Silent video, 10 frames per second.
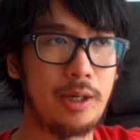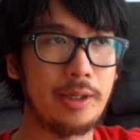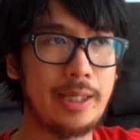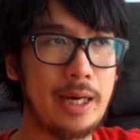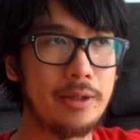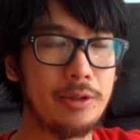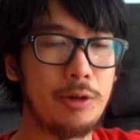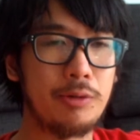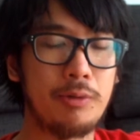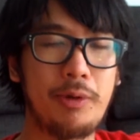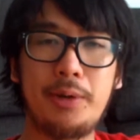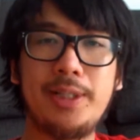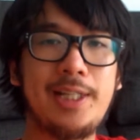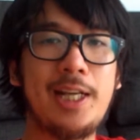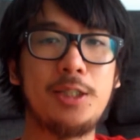I gathered over a very
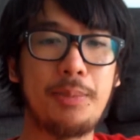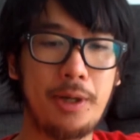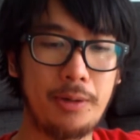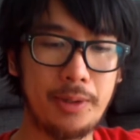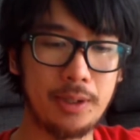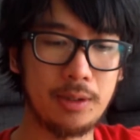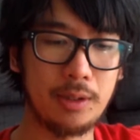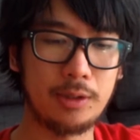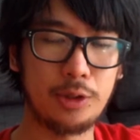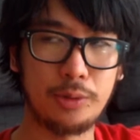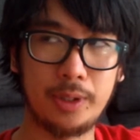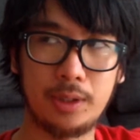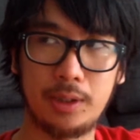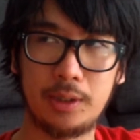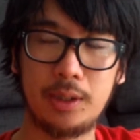intense period, like
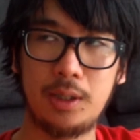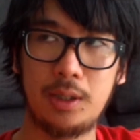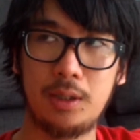during like